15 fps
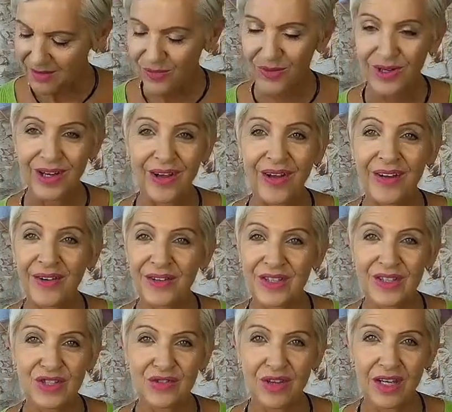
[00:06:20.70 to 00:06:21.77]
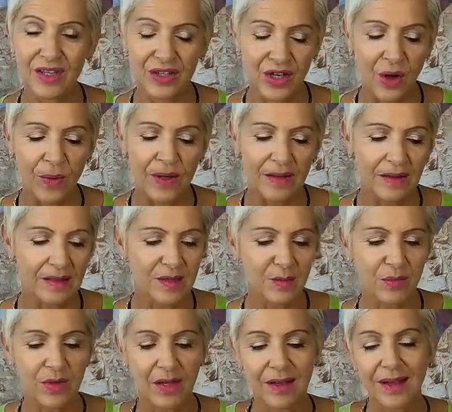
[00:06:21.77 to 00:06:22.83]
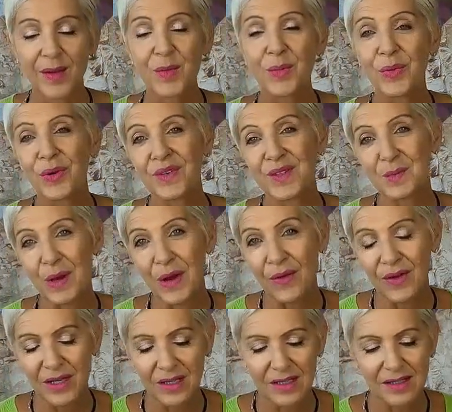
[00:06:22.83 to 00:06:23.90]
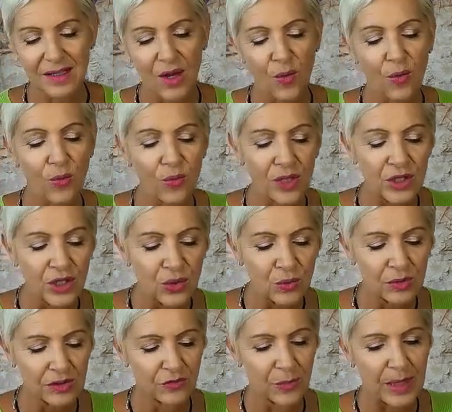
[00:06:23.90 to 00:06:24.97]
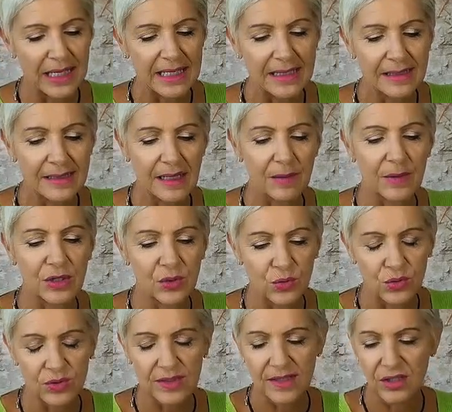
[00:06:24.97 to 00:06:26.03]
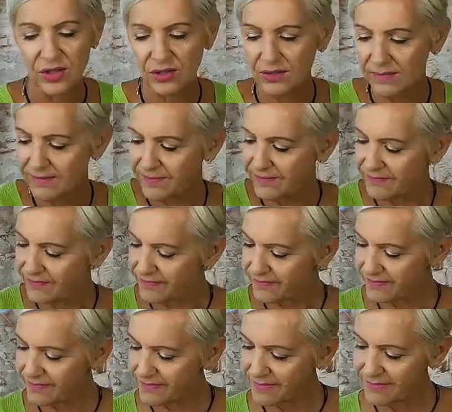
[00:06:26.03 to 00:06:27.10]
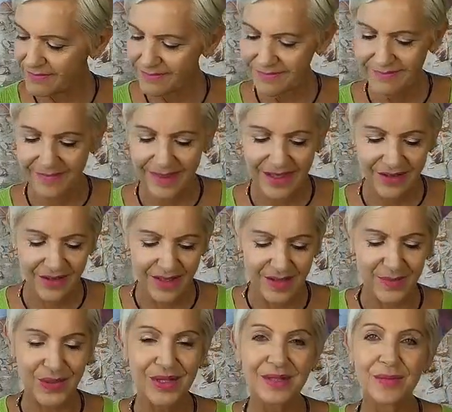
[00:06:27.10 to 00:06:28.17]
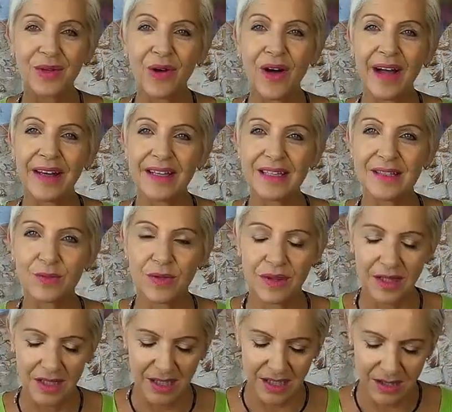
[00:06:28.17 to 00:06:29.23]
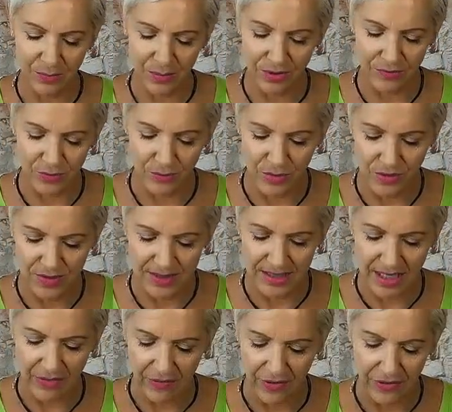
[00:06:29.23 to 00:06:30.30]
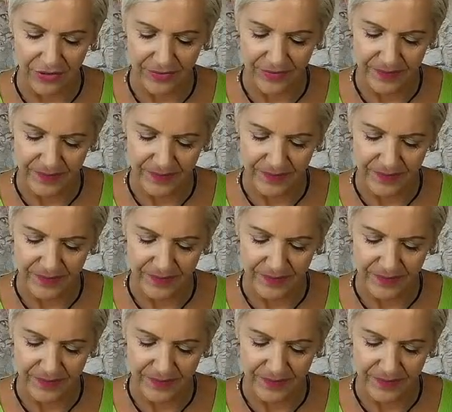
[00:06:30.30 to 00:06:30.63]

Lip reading: Relying on your strength, knowing that this prosperity, this renewal of peace is coming towards you. All right, let's put you some guidance with the beautiful Muse Tarot.